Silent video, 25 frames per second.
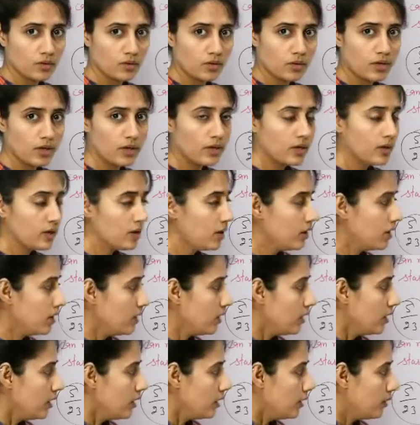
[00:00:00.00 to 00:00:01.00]
Okay.
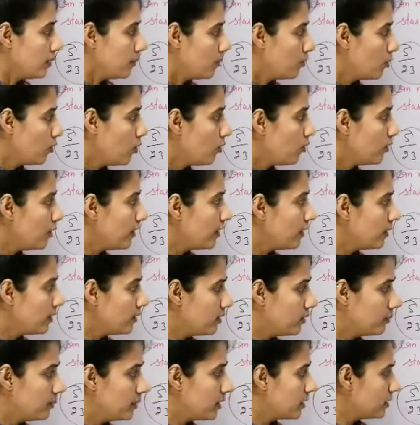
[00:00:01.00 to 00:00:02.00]
More
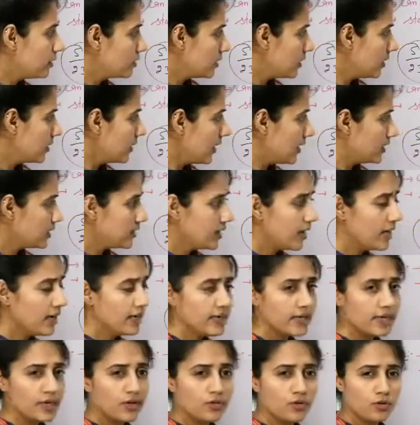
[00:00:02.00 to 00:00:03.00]
and because in
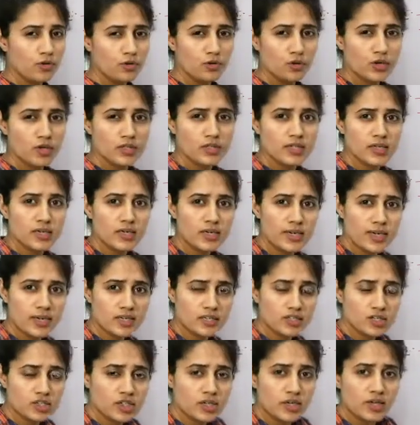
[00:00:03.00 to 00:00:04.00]
SRTF, or you can say in
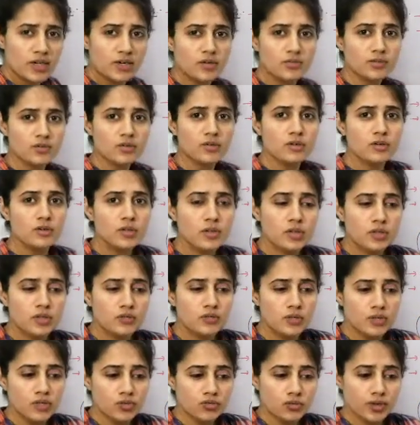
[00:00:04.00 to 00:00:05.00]
SJF,
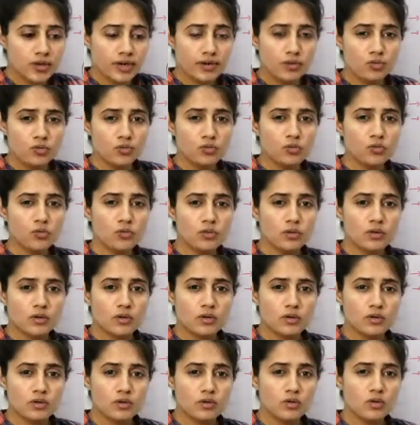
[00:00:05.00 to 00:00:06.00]
we try
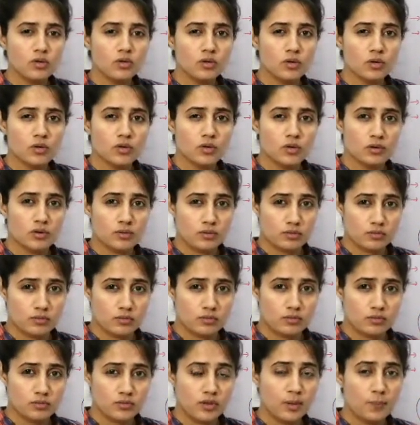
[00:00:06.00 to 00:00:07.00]

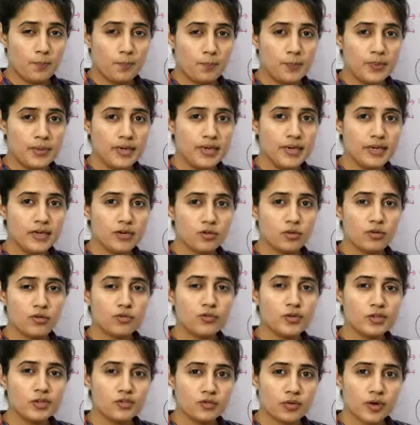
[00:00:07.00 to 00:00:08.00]
to complete, or
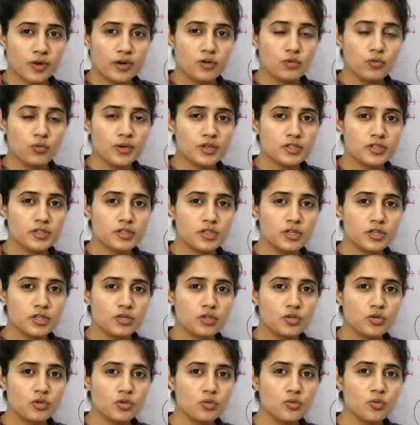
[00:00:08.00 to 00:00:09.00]
we try to
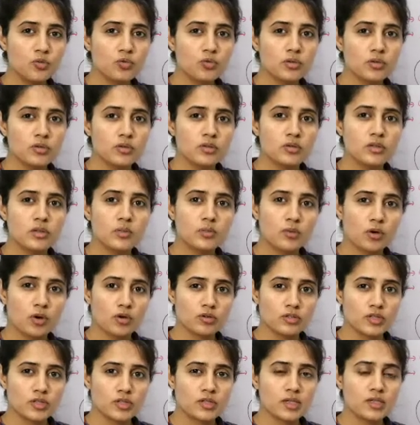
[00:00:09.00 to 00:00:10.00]
execute the
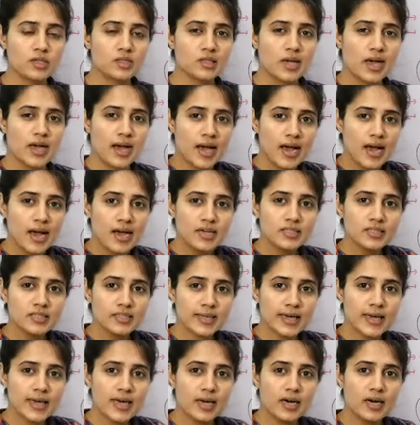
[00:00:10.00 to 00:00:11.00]
processes
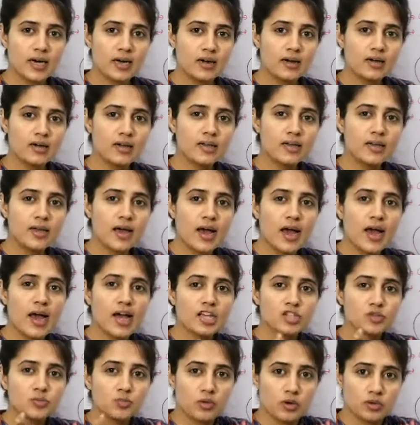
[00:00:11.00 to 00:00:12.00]
as early
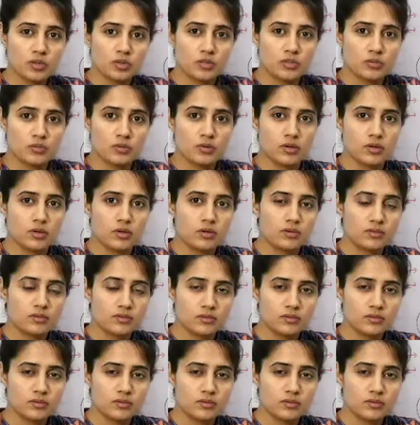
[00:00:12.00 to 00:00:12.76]
as possible,